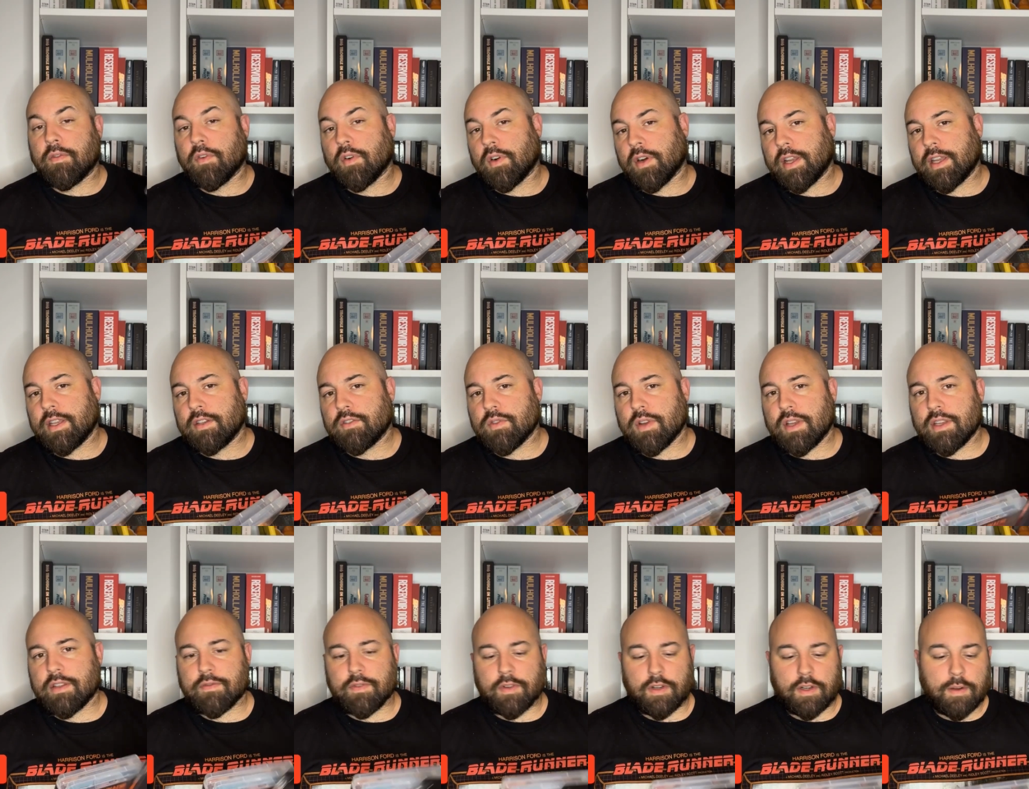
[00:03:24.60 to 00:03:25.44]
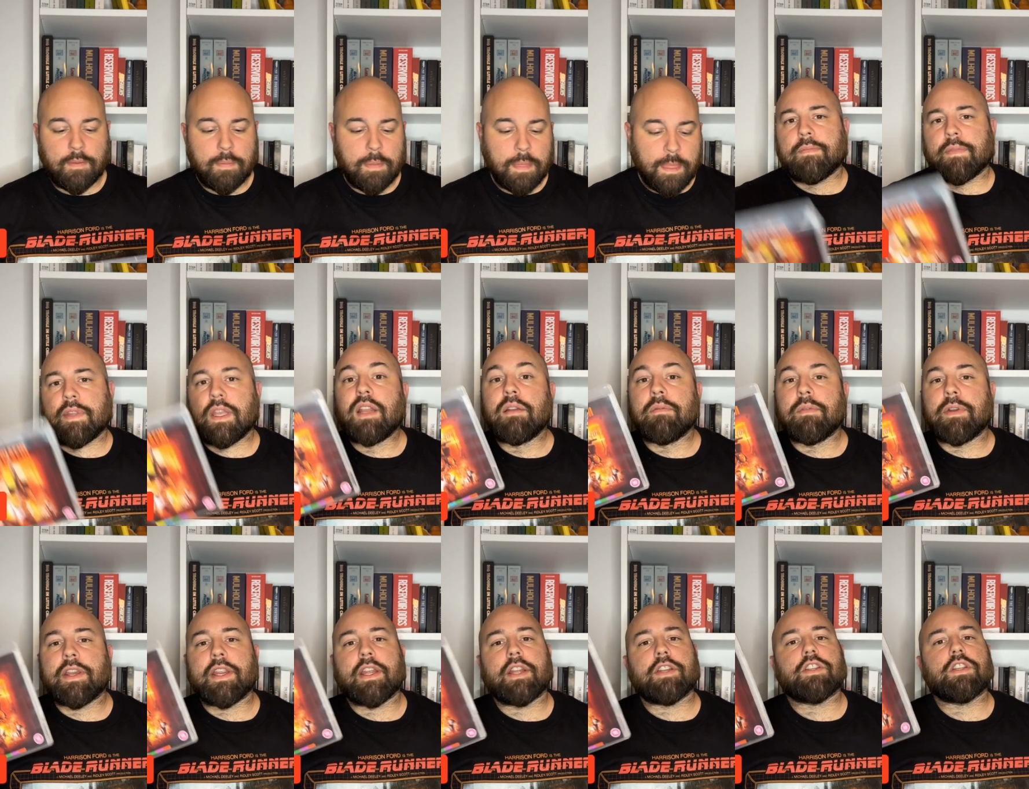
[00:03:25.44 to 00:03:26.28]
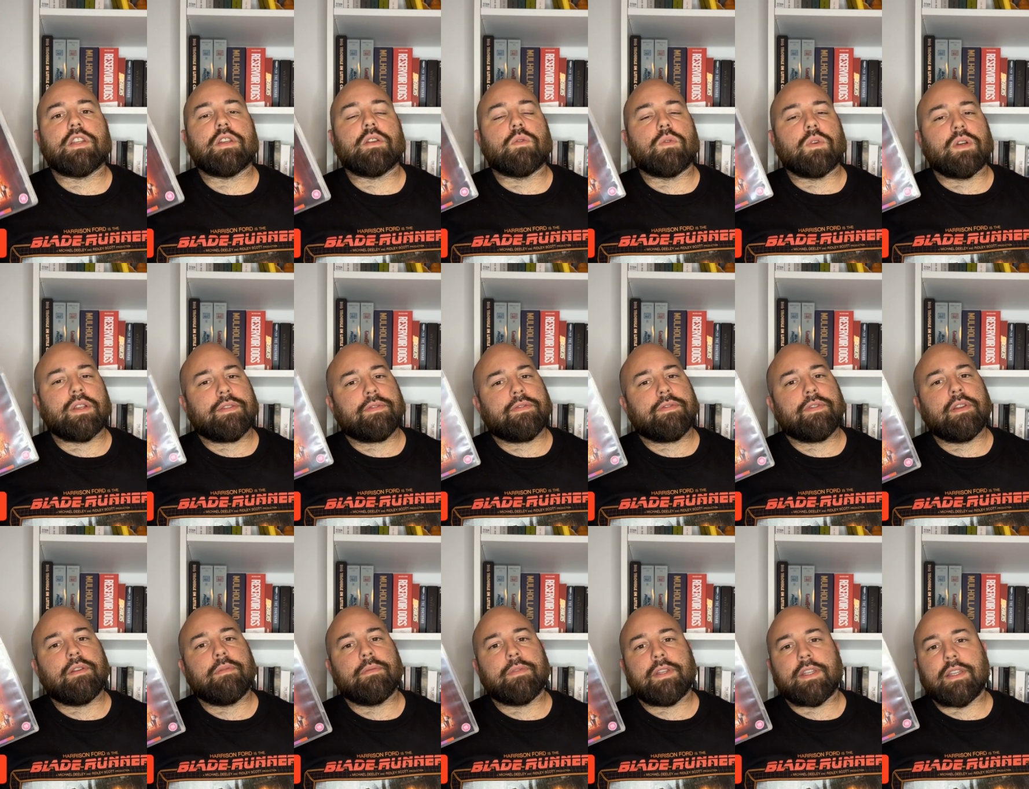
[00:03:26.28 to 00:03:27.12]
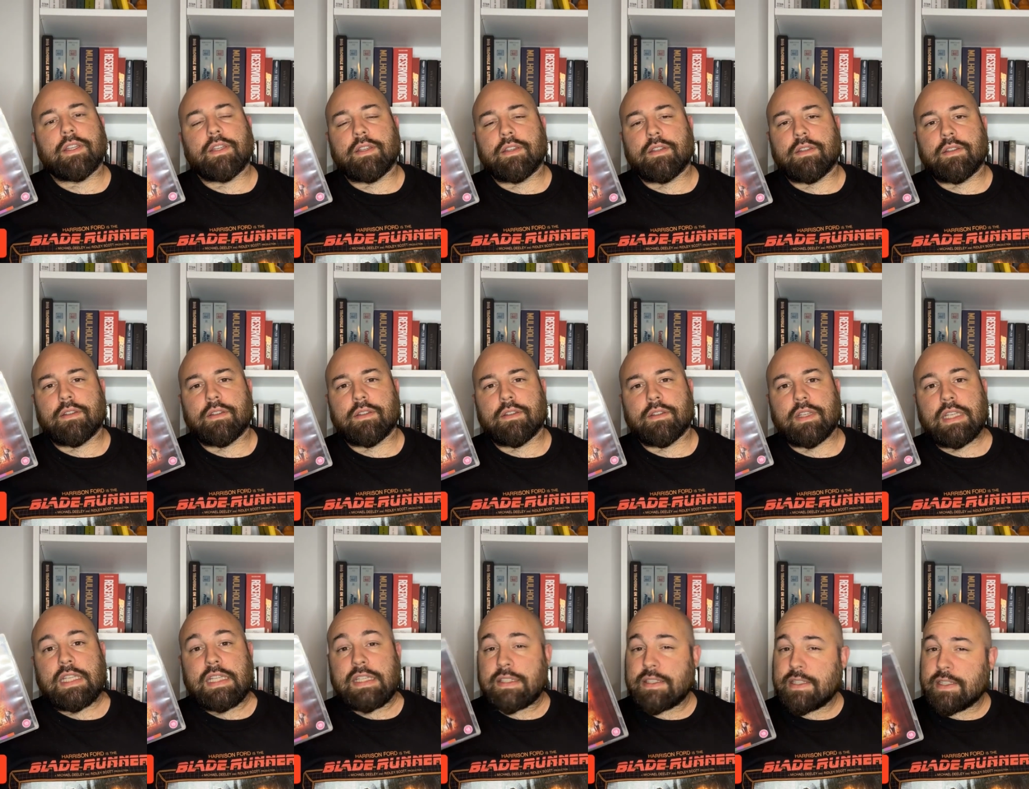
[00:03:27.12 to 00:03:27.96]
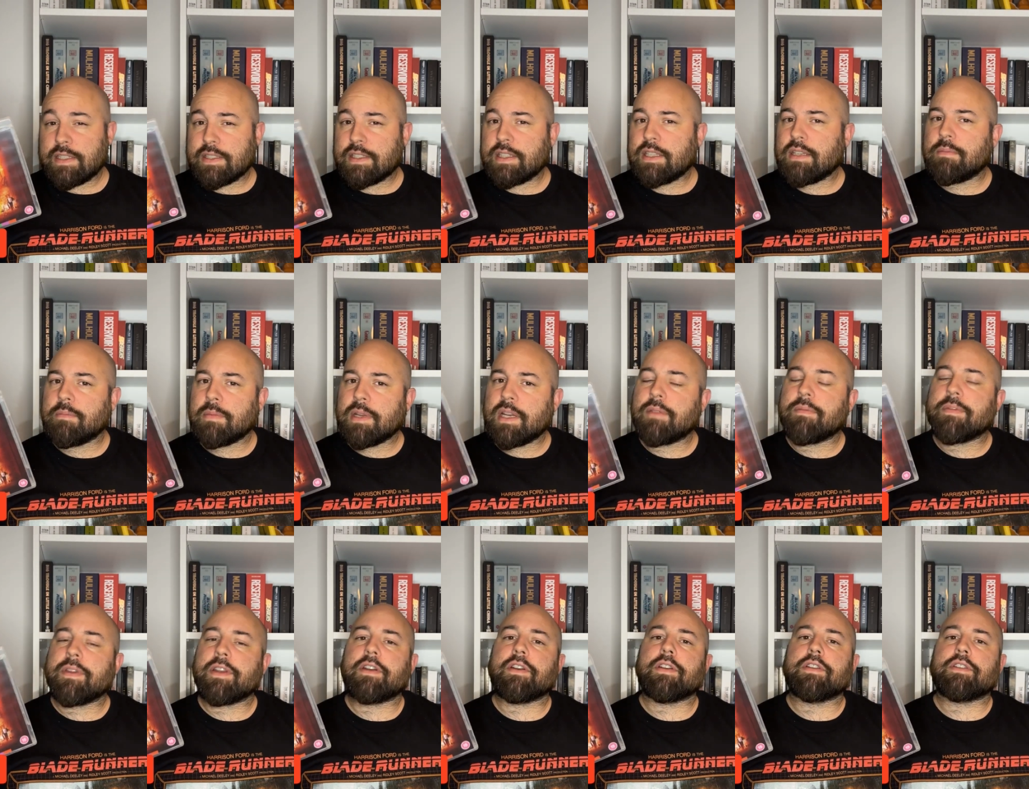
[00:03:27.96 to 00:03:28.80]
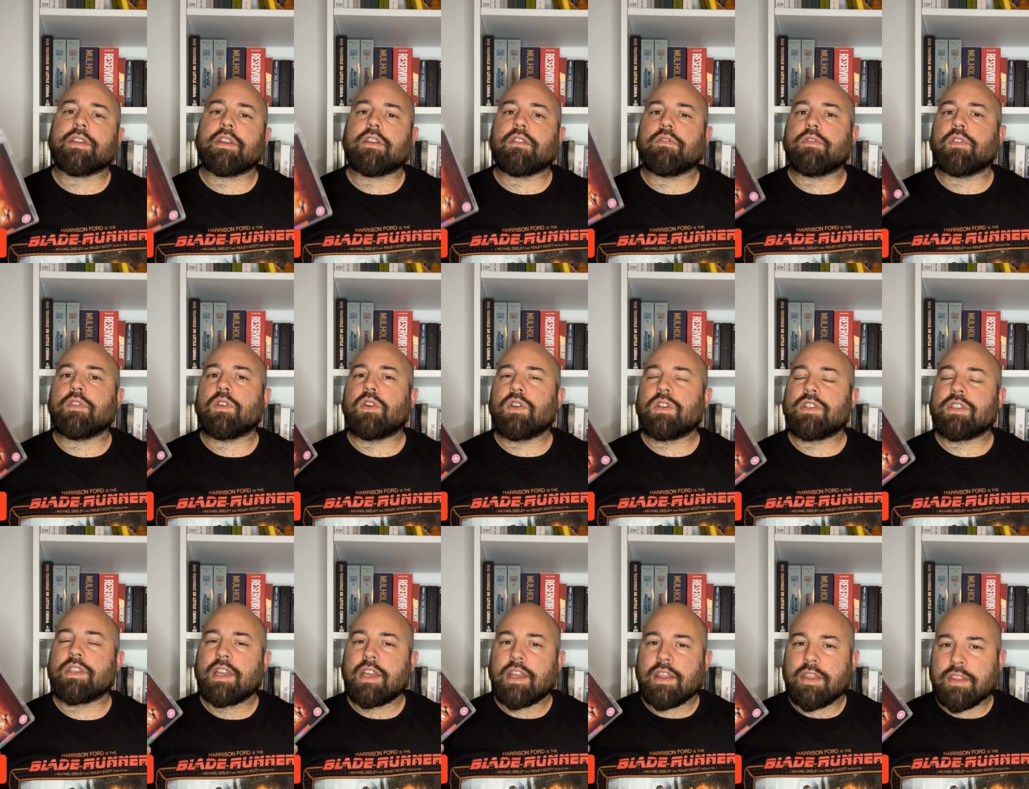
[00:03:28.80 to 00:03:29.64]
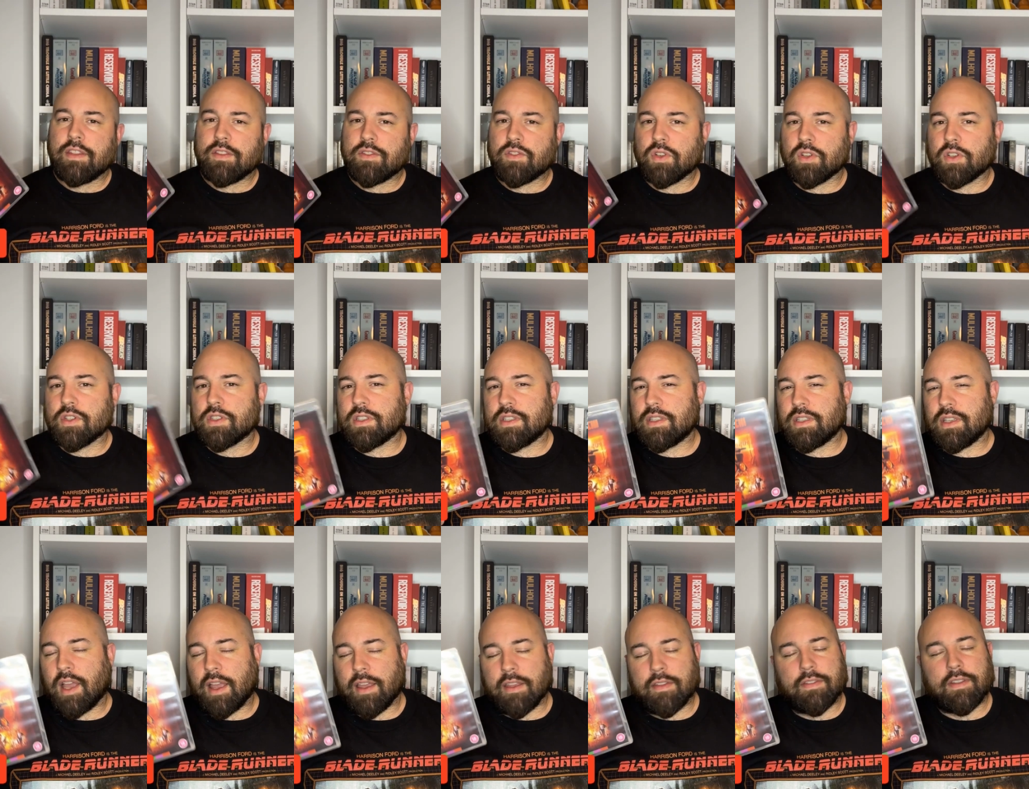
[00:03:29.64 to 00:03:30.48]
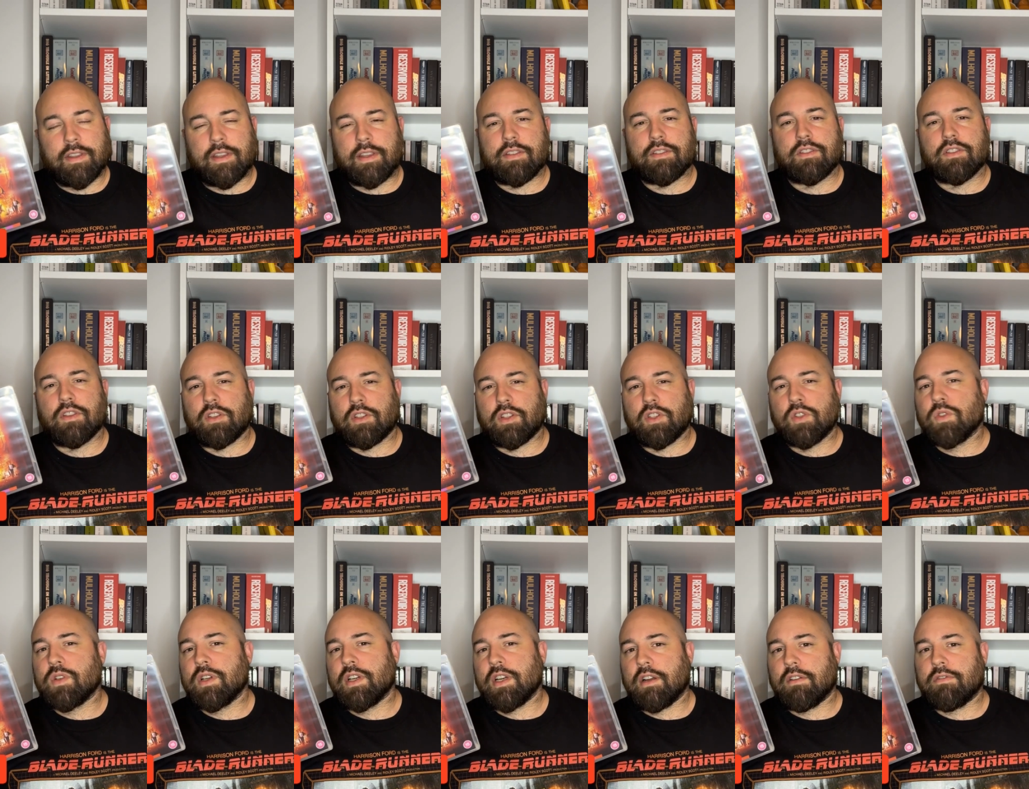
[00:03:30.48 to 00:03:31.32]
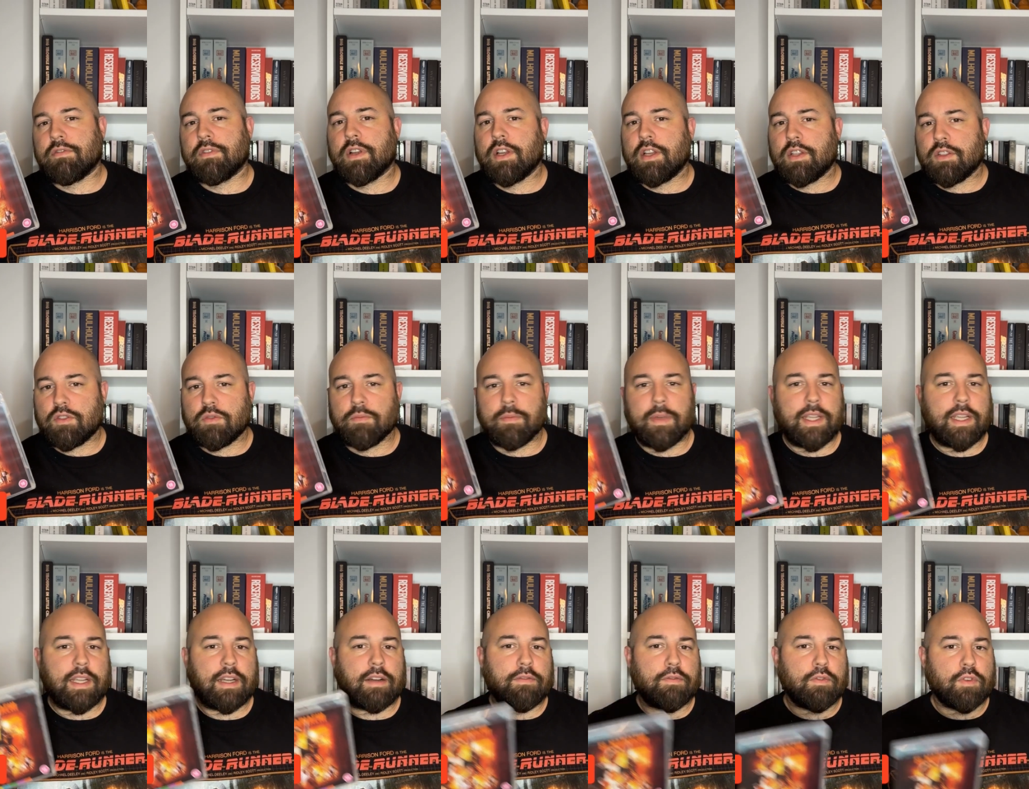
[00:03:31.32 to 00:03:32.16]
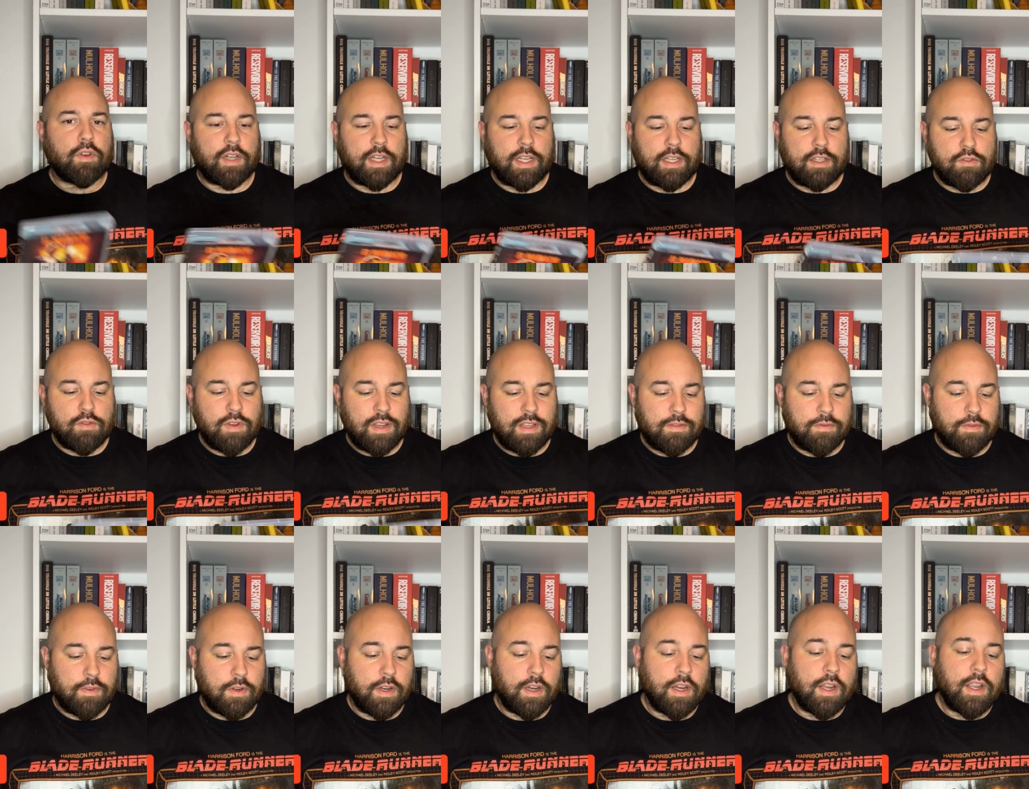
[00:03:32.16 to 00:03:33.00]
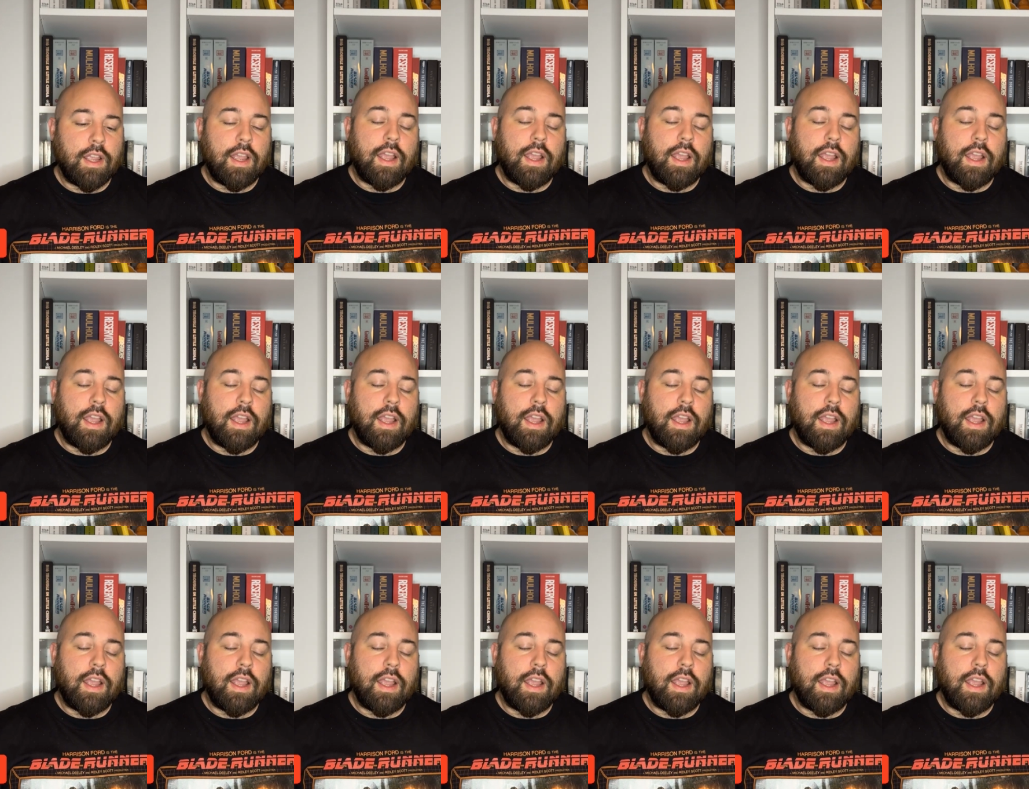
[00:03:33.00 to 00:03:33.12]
4K transfer. El Mariachi was filmed in 16mm, and of course the source I think is not good enough to make a 4K transfer.